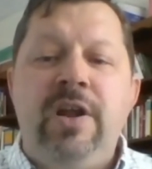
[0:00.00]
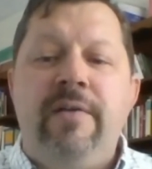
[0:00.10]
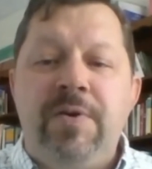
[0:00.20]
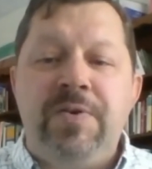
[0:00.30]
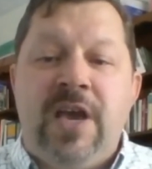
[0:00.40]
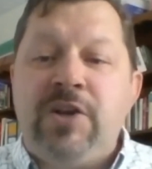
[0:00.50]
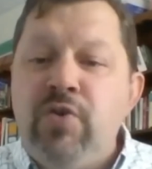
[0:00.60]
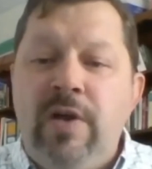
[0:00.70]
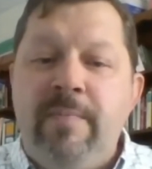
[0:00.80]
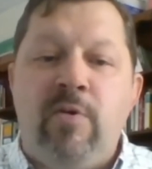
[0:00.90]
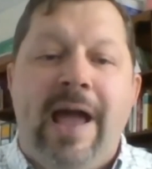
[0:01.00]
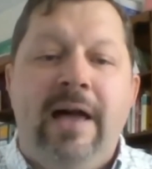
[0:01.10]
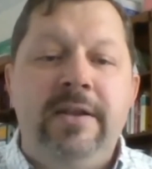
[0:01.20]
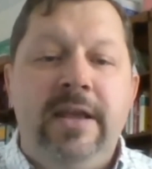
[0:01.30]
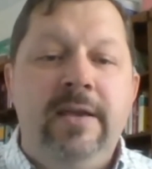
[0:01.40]
of her sexual
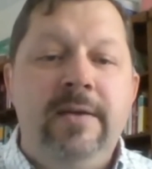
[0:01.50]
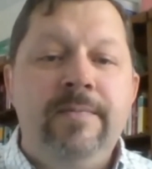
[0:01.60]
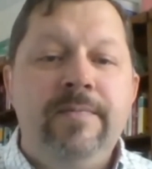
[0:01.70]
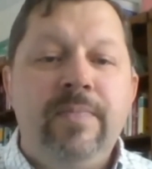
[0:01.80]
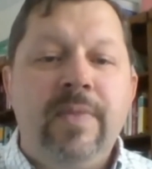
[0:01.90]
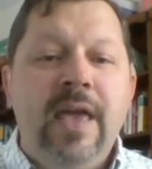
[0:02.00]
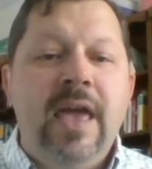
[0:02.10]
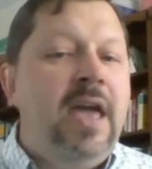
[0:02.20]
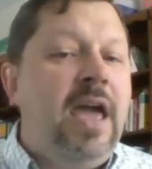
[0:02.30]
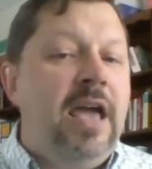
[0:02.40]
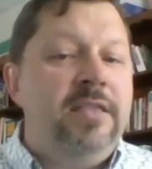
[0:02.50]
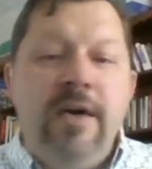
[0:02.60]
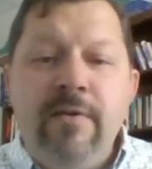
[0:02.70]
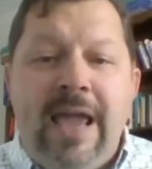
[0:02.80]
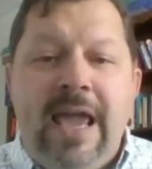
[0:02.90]
immorality." And
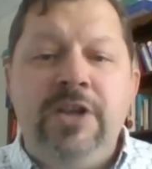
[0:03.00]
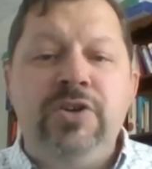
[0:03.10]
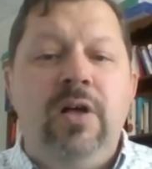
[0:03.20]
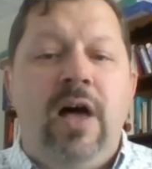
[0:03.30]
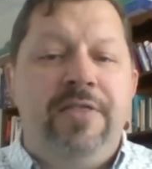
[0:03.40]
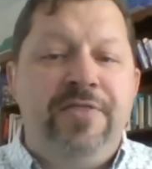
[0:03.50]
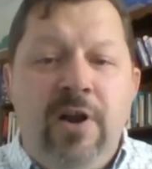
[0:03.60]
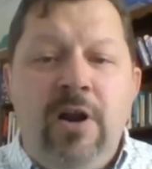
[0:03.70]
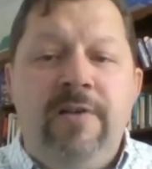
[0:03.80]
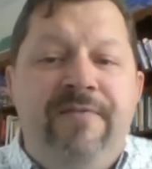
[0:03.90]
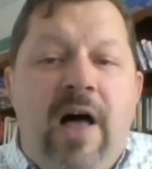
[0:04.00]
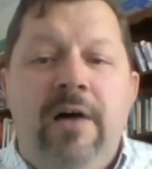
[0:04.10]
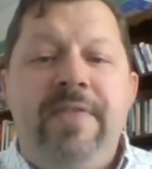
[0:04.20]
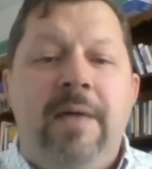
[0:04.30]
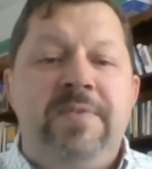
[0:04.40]
another angel, a third,
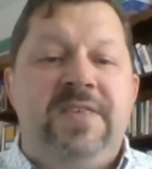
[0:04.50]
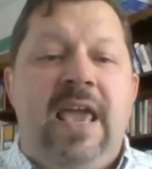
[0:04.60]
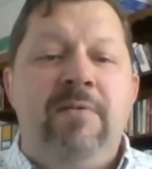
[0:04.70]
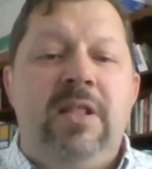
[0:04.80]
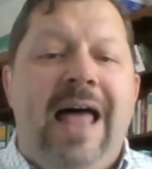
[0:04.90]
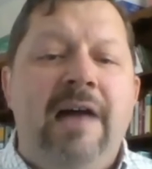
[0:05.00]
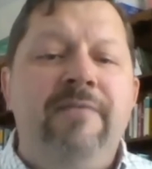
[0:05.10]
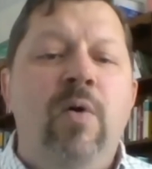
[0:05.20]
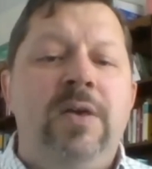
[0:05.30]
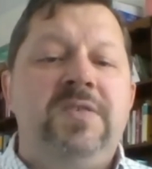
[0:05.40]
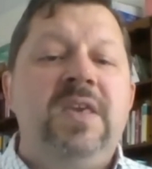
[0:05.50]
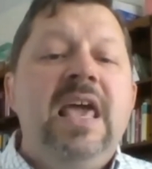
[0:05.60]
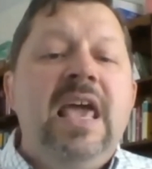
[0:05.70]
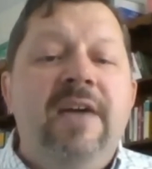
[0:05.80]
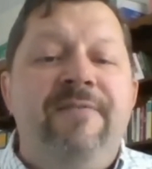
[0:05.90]
followed them, saying with a loud voice,
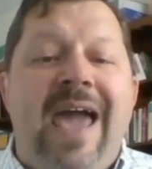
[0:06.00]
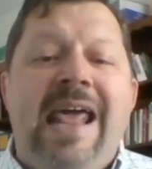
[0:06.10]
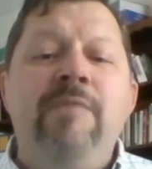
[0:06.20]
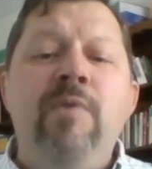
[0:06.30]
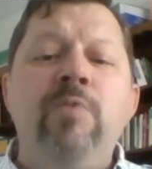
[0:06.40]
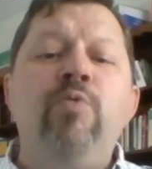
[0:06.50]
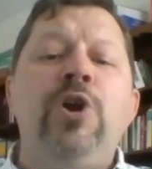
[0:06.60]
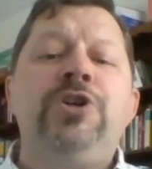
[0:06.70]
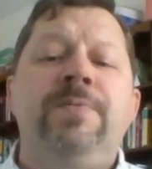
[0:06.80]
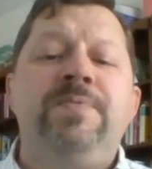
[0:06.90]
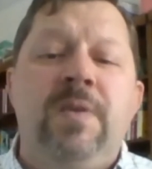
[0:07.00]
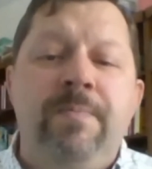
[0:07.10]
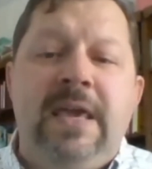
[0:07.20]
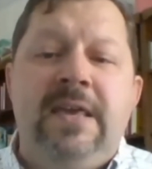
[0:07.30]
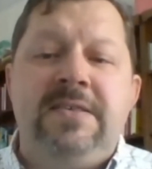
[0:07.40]
"If anyone worships the
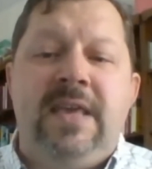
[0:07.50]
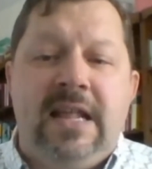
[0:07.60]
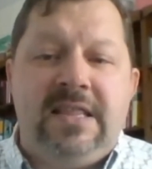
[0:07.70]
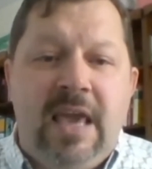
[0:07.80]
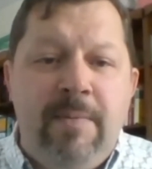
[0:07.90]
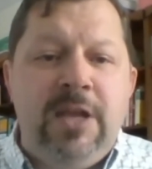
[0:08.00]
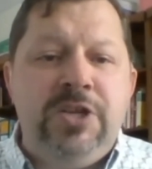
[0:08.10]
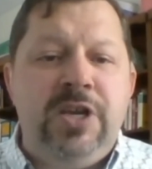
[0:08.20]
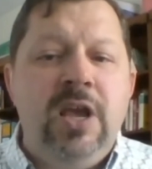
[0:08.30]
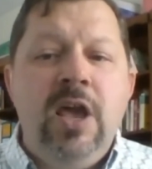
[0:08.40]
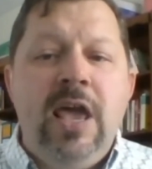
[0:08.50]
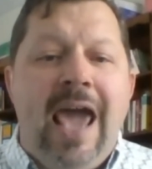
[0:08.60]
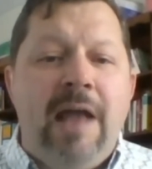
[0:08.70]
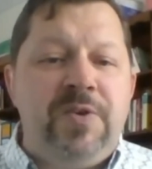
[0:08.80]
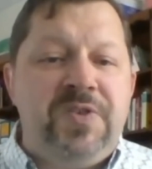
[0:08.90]
beast and its image
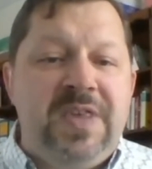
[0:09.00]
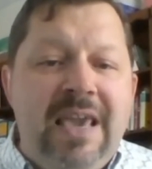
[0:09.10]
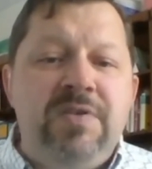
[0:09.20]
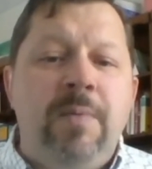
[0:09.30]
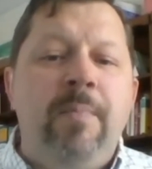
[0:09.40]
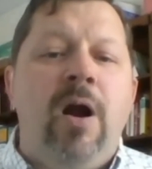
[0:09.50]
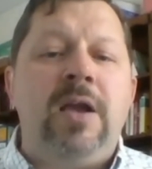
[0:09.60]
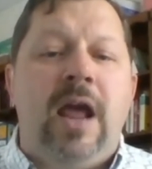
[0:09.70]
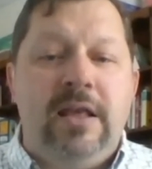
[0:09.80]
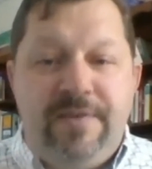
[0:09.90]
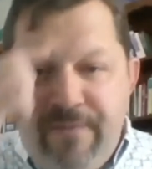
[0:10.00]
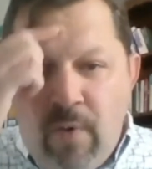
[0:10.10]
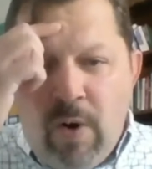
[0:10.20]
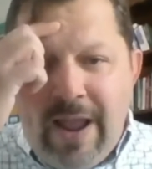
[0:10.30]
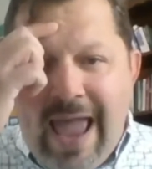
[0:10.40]
and receives a mark on his
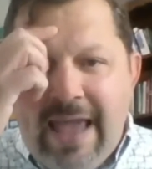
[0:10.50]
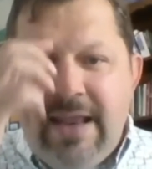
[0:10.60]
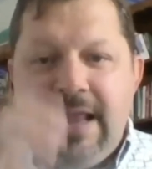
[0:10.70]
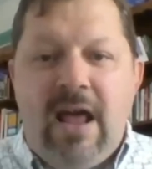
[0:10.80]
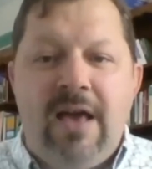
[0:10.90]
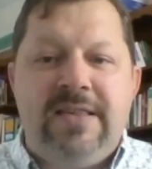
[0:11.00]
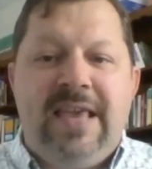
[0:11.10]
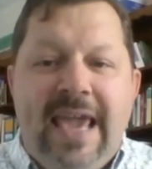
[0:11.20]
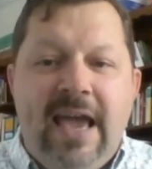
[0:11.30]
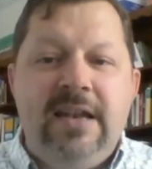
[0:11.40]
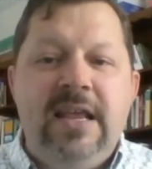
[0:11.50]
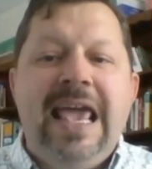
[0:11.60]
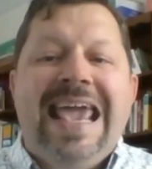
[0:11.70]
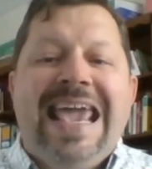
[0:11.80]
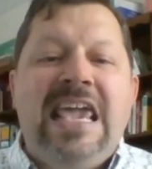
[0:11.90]
forehead and on his hand,
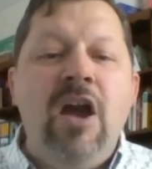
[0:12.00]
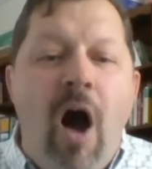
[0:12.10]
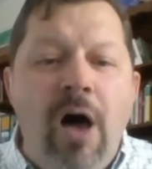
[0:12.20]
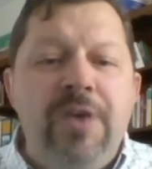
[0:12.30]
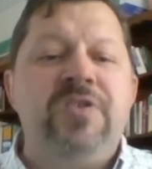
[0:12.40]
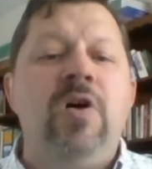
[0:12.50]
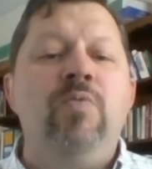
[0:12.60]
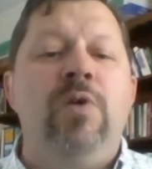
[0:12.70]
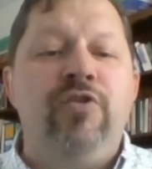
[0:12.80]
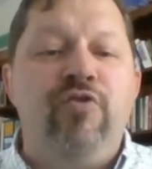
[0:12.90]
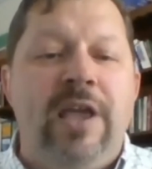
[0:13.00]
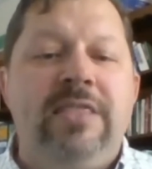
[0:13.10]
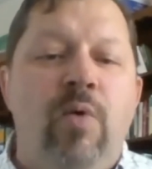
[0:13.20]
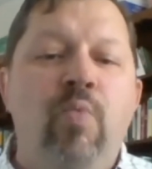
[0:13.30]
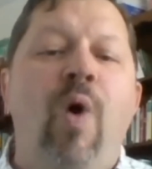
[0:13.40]
he also will drink
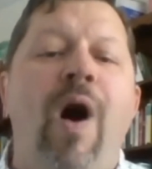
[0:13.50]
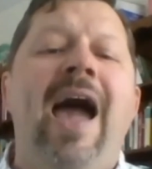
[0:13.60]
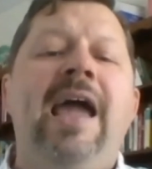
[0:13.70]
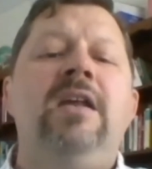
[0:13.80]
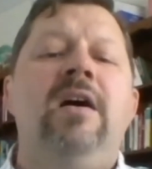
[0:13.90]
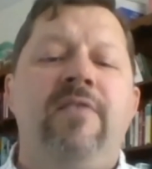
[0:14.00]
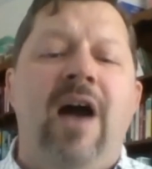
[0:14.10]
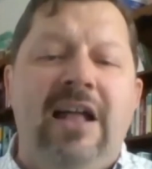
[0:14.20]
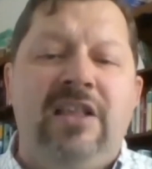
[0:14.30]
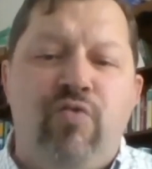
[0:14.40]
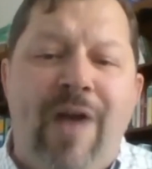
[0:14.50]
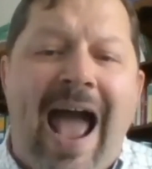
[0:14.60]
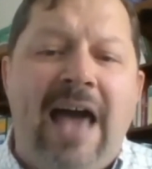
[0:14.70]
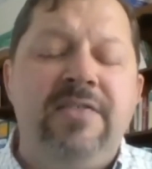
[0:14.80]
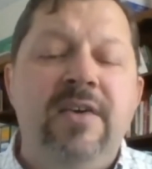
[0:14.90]
the wine of God's
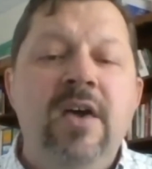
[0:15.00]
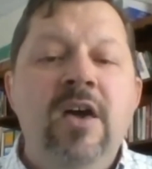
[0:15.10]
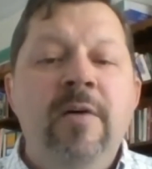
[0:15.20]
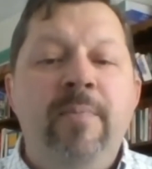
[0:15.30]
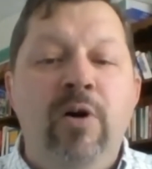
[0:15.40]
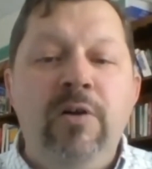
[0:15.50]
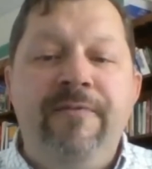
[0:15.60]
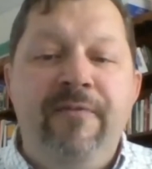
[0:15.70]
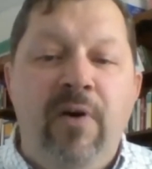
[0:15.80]
wrath, poured